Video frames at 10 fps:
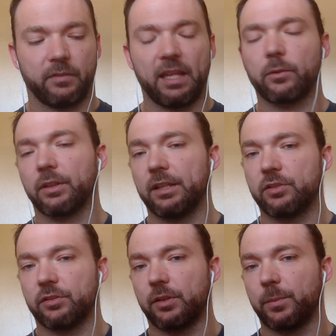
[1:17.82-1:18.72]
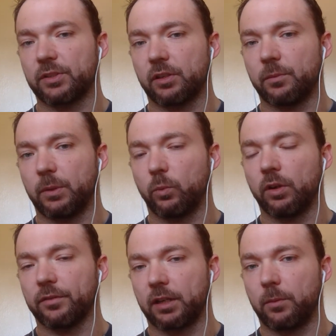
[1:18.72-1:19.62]
that relationship is going to be one
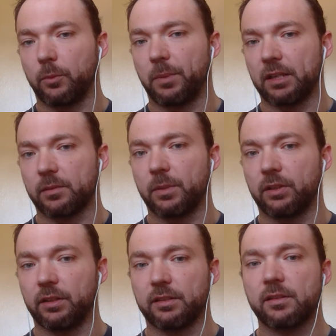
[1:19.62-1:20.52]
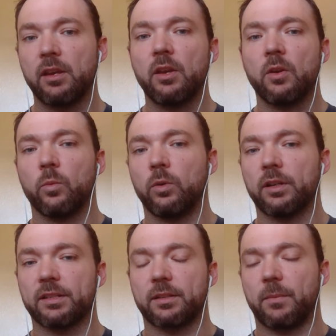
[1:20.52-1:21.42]
of a couple possibilities. One
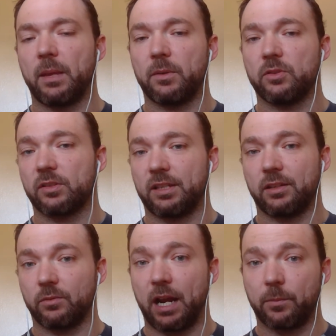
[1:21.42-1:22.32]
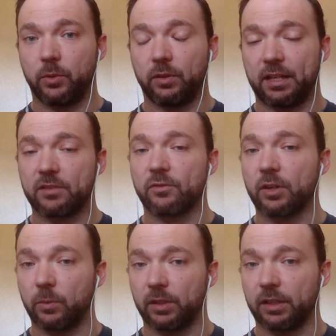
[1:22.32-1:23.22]
is that maybe you just need to rack pull less
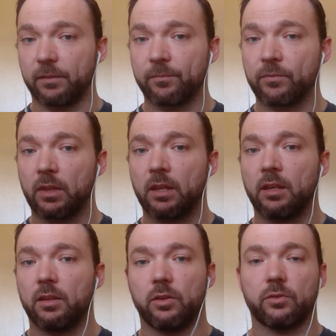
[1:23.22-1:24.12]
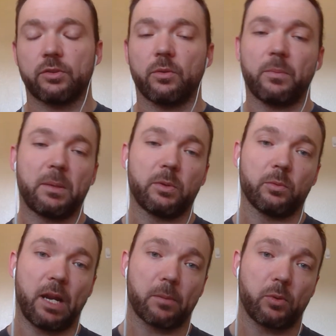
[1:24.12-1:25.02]
frequently. You know, so maybe you
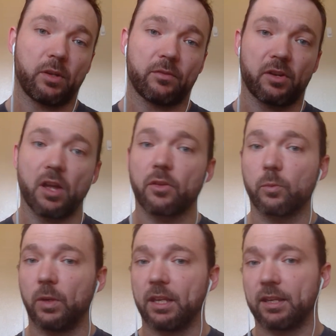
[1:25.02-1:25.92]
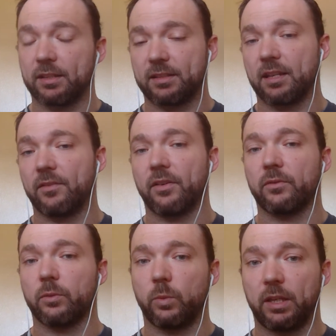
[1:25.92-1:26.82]
rack pull every other week instead of
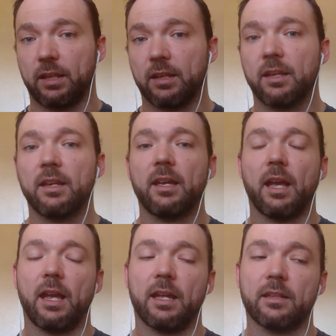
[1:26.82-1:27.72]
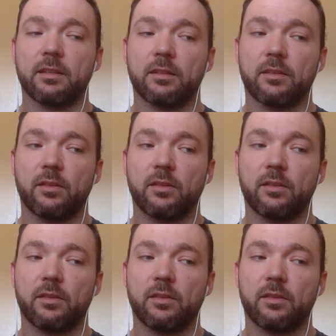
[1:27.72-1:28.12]
every week. And,